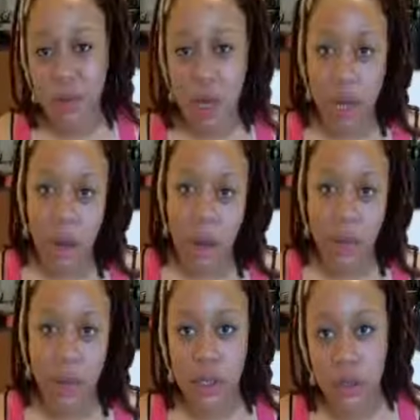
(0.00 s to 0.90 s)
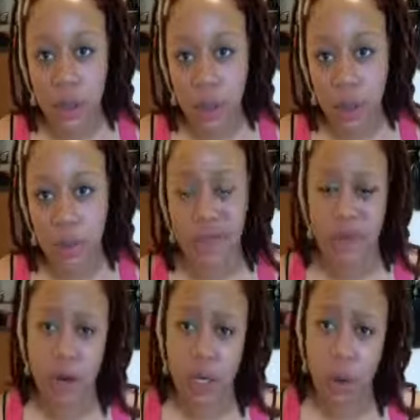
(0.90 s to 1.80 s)
No, I don't want to do an oil because
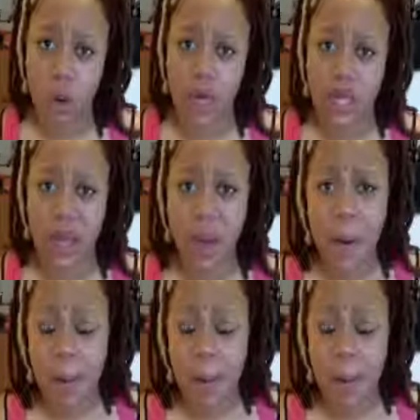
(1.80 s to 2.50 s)
I'm already oily.